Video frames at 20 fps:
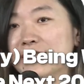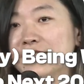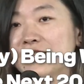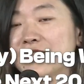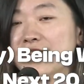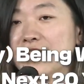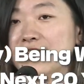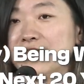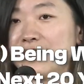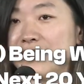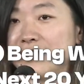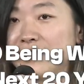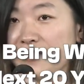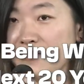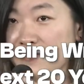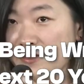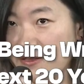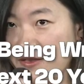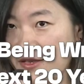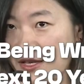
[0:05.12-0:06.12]
DNA
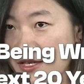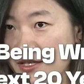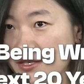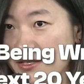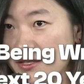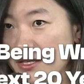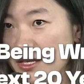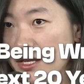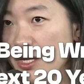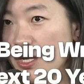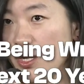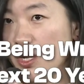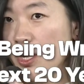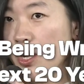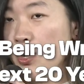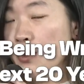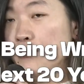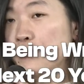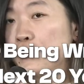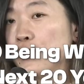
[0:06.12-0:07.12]
synthesis
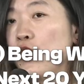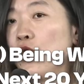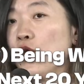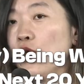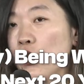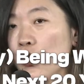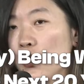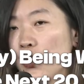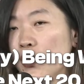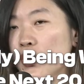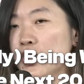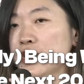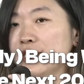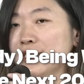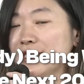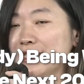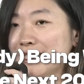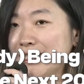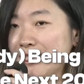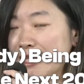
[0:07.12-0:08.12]
for all
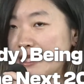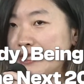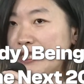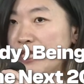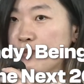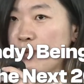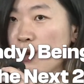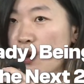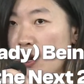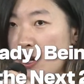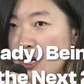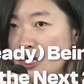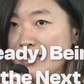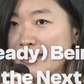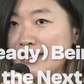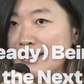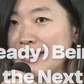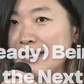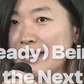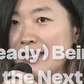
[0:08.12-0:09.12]
DNA
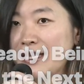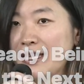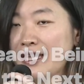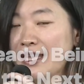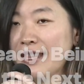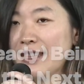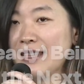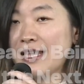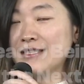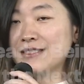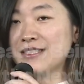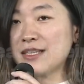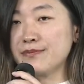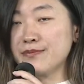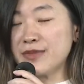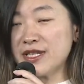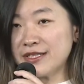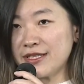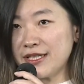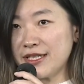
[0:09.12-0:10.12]
parts that's
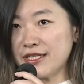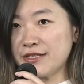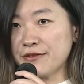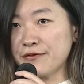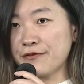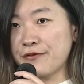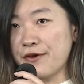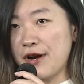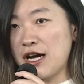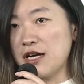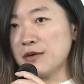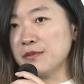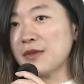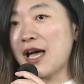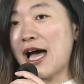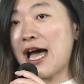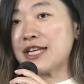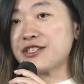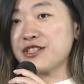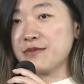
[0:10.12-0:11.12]
submitted from
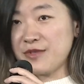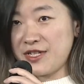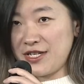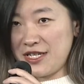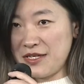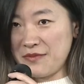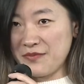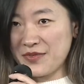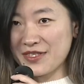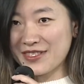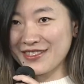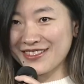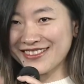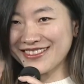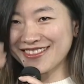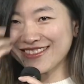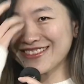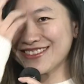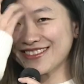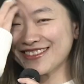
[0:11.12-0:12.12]
iGEM teams.
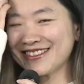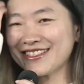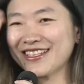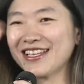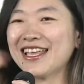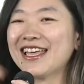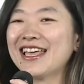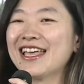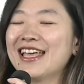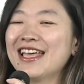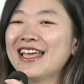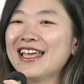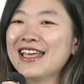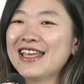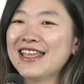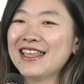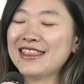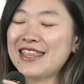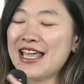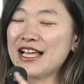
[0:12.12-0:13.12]

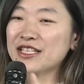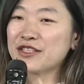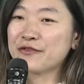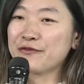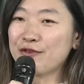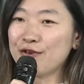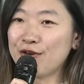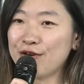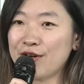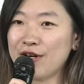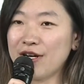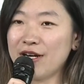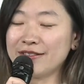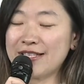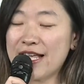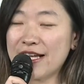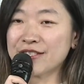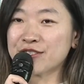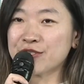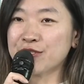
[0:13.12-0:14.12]

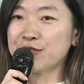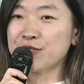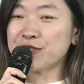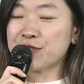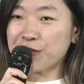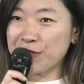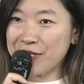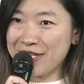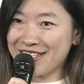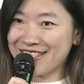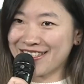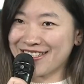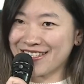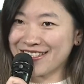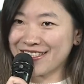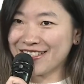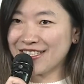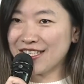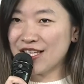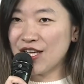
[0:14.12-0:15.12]
Thanks to
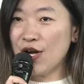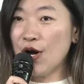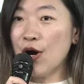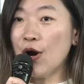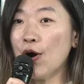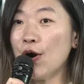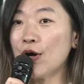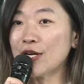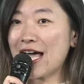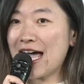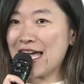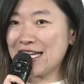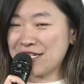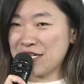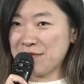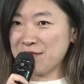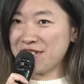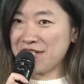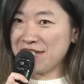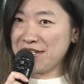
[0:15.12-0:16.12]
Twist, all
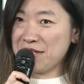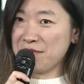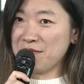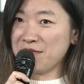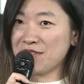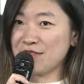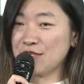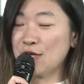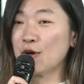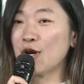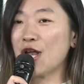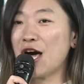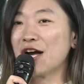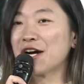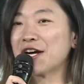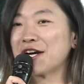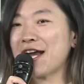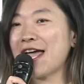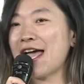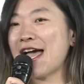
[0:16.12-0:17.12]
iGEM teams no
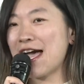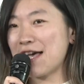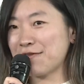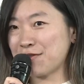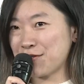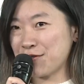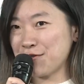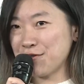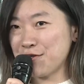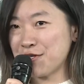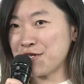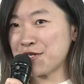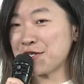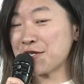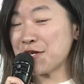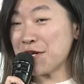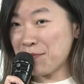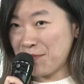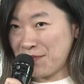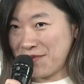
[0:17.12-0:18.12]
longer have to
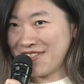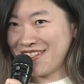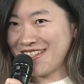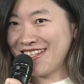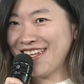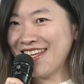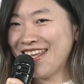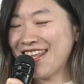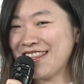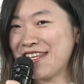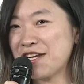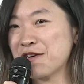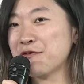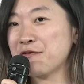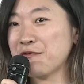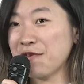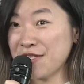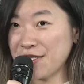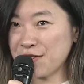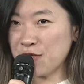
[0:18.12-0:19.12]
ship their
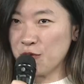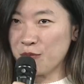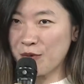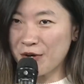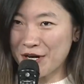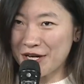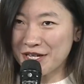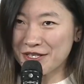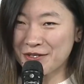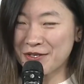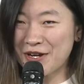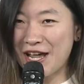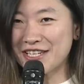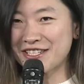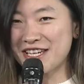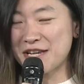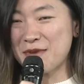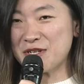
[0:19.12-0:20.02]
physical parts to iGEM